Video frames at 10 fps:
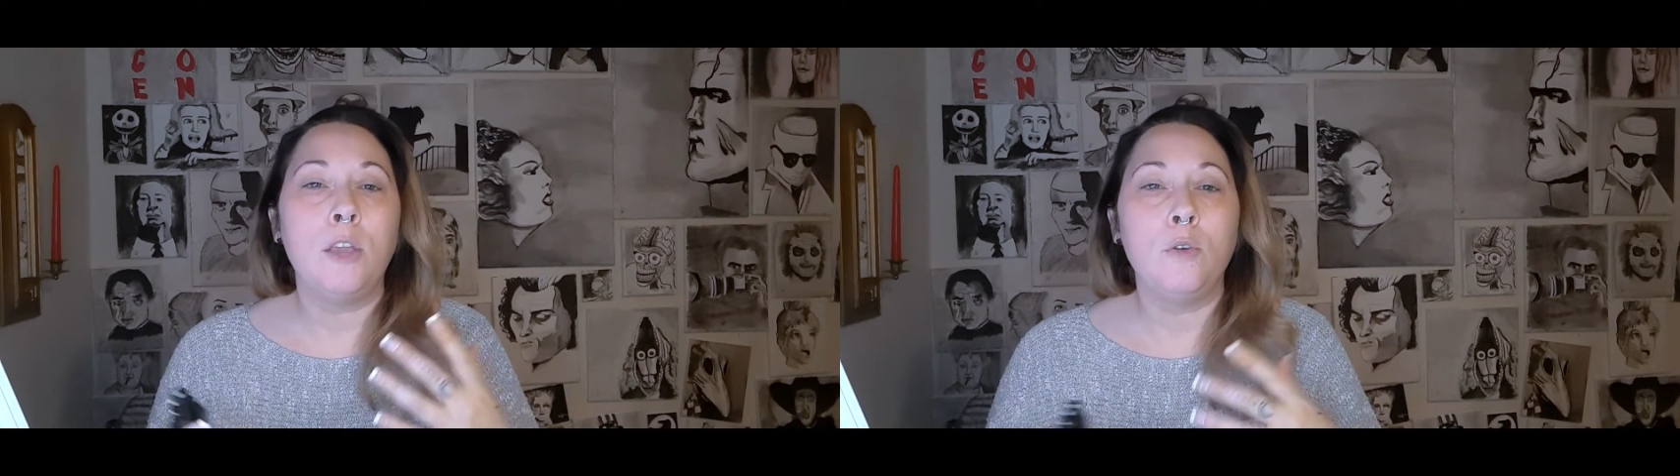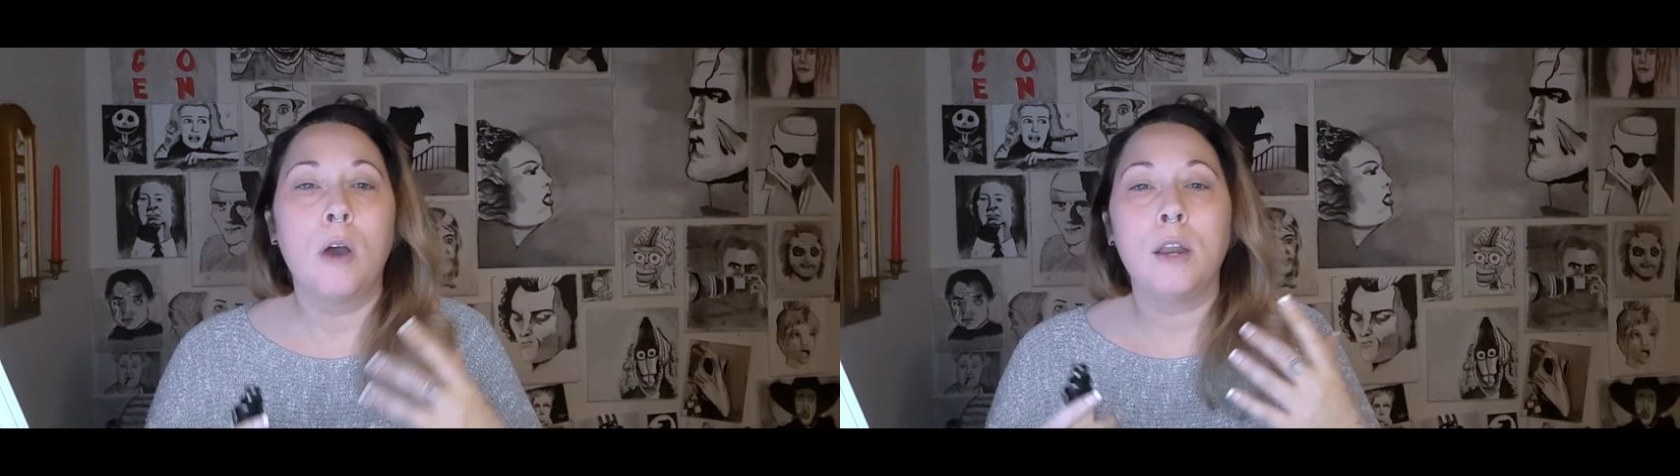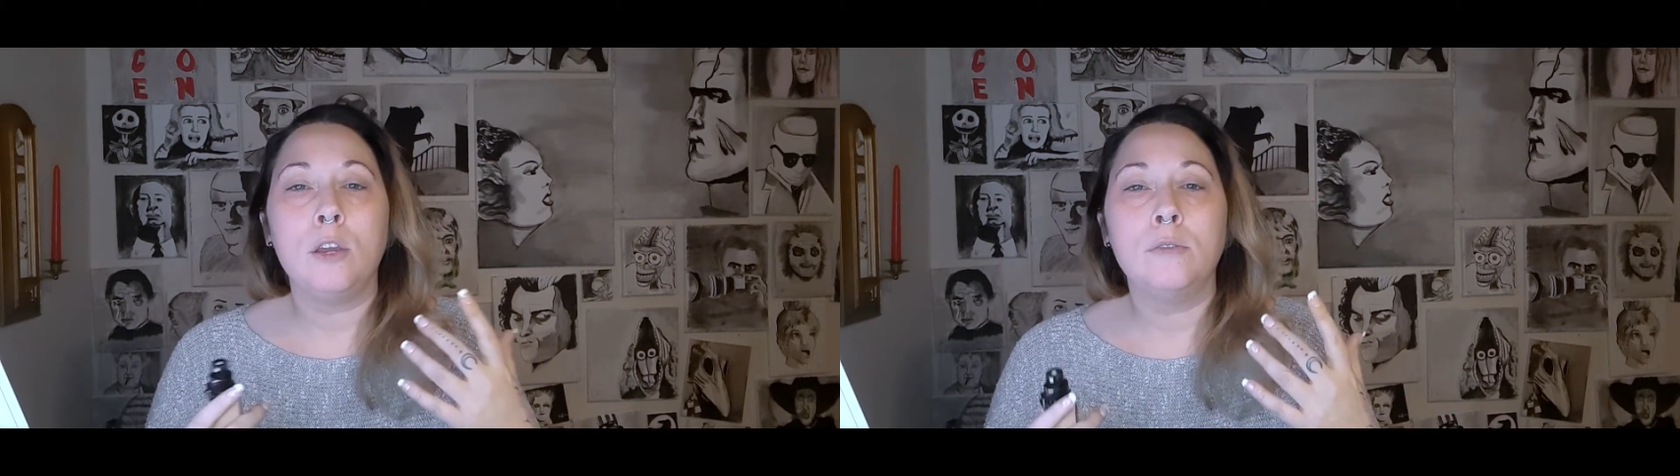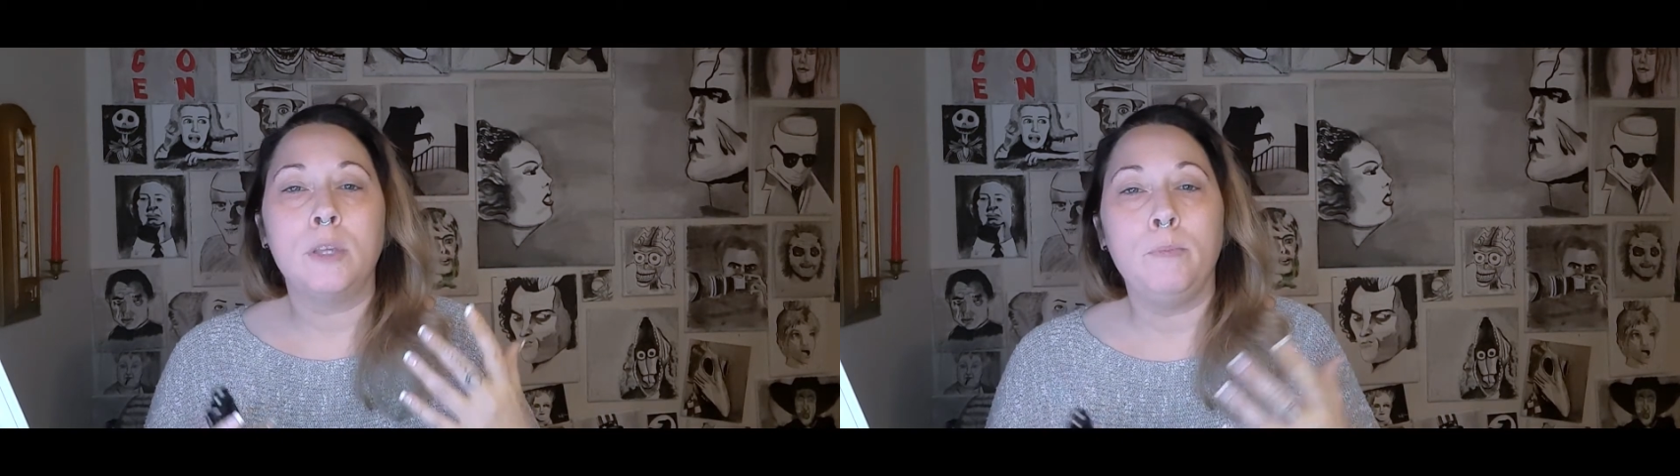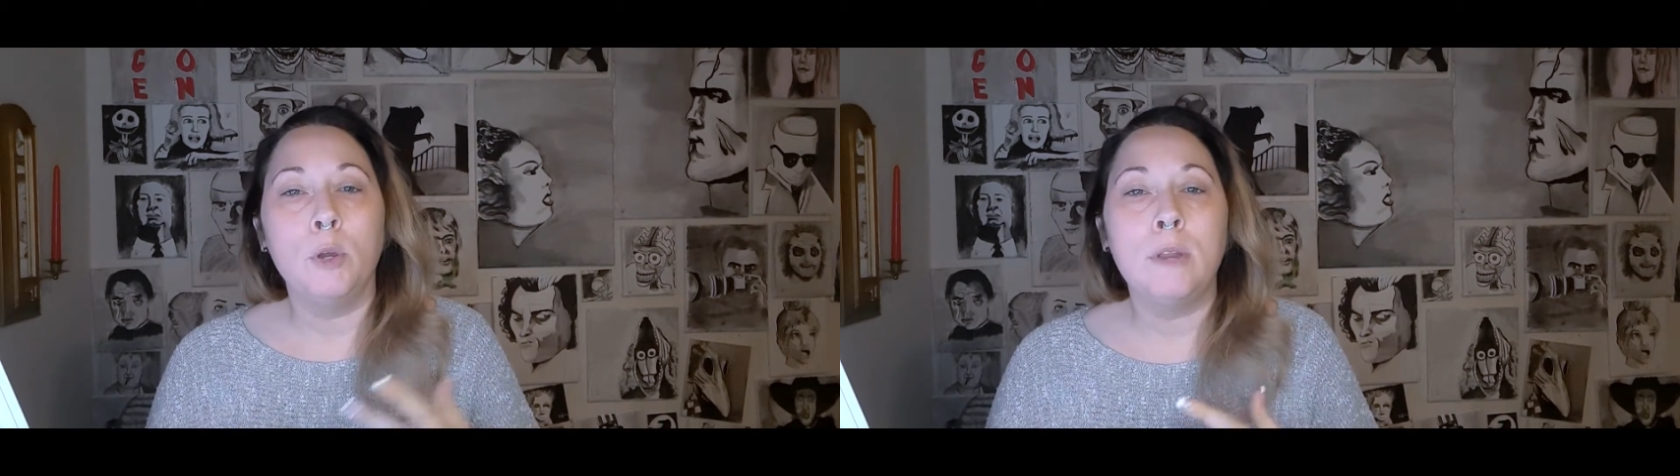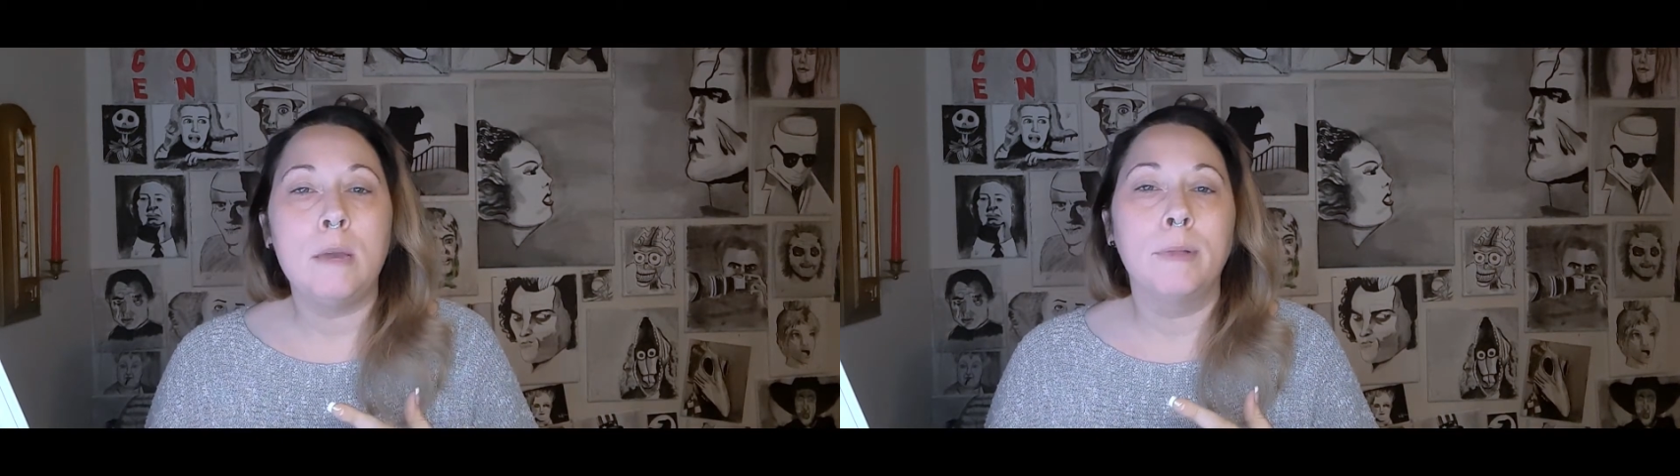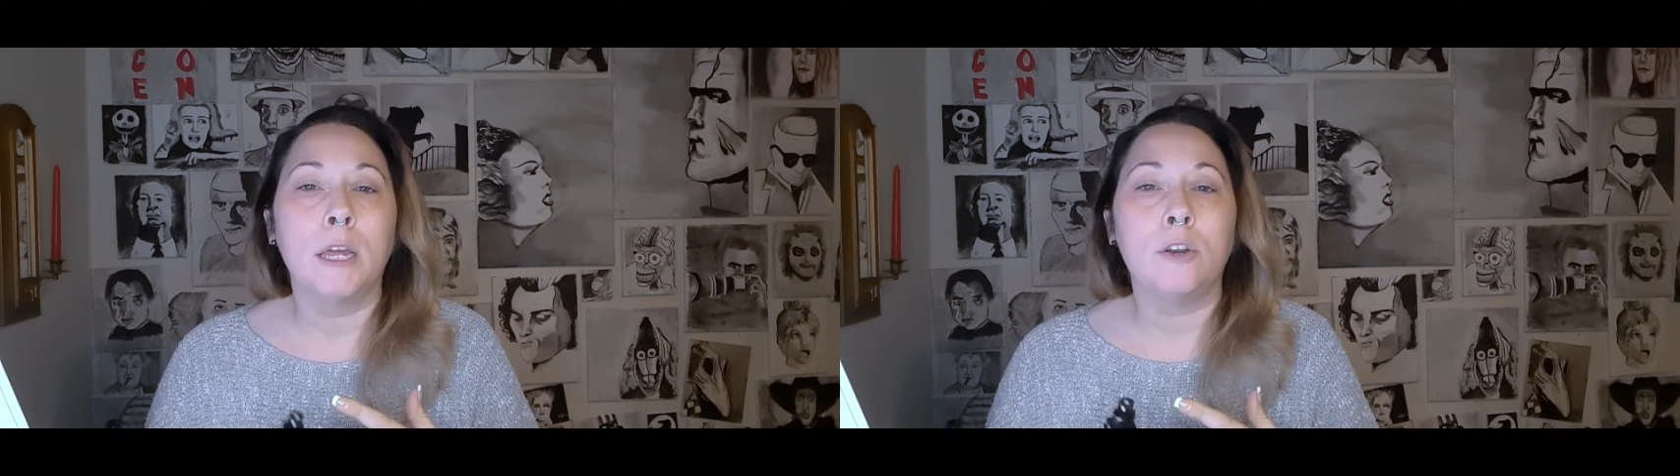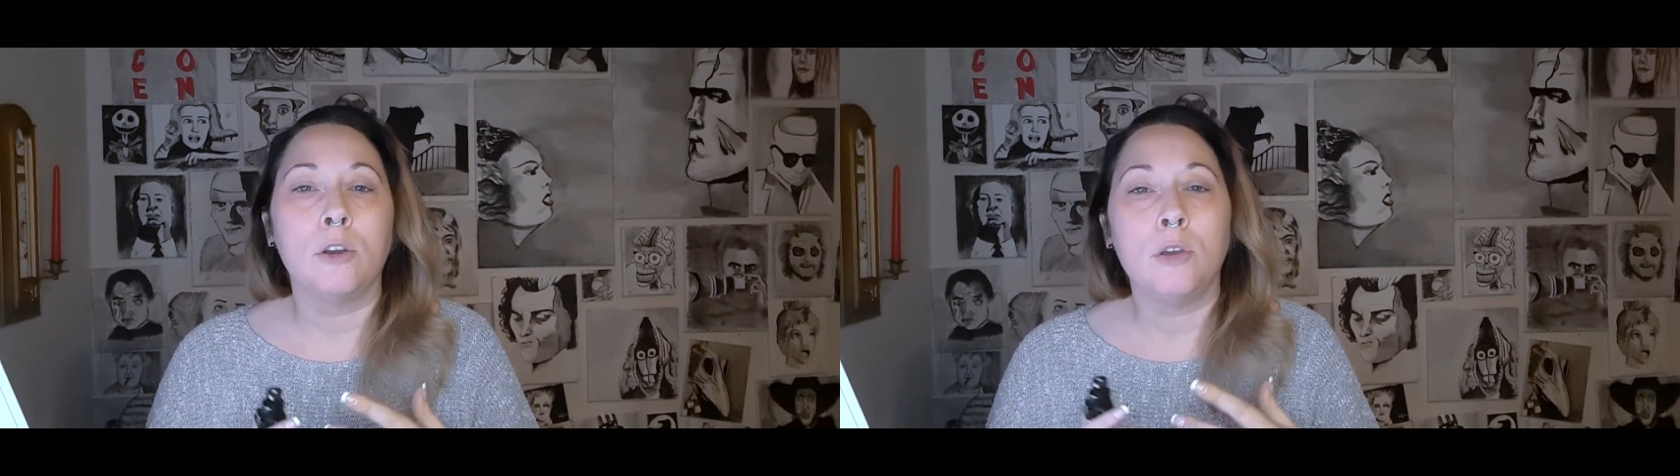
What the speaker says: you got to use a beauty blender,